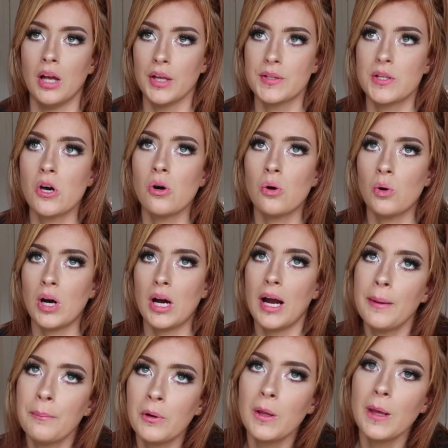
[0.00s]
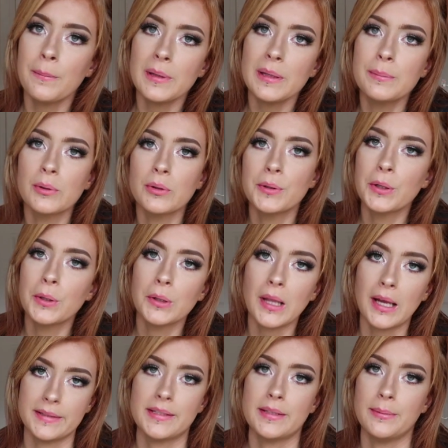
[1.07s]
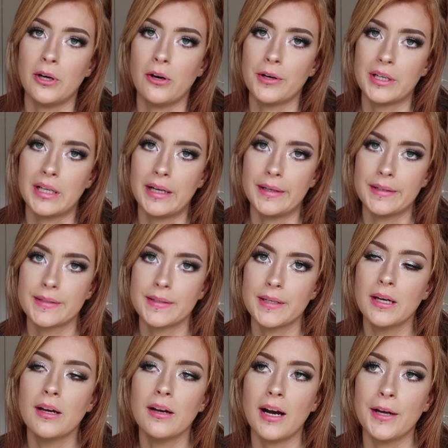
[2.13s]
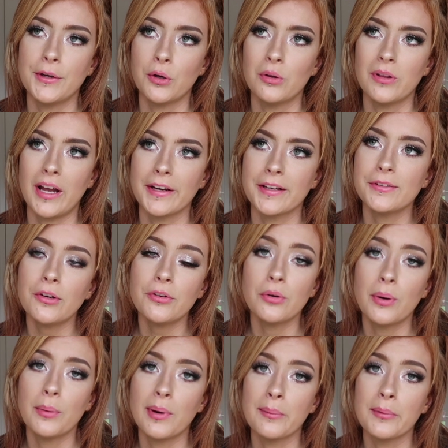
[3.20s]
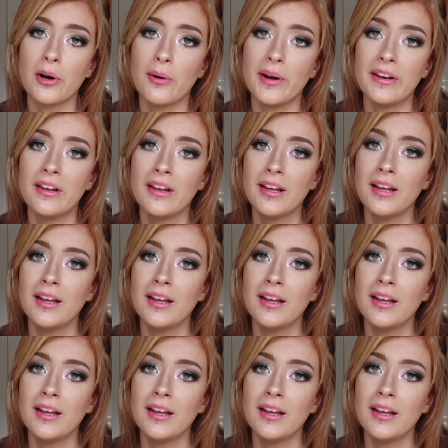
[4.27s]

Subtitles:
So I'm one of the people who likes to be organised. I don't like not knowing where I'm going.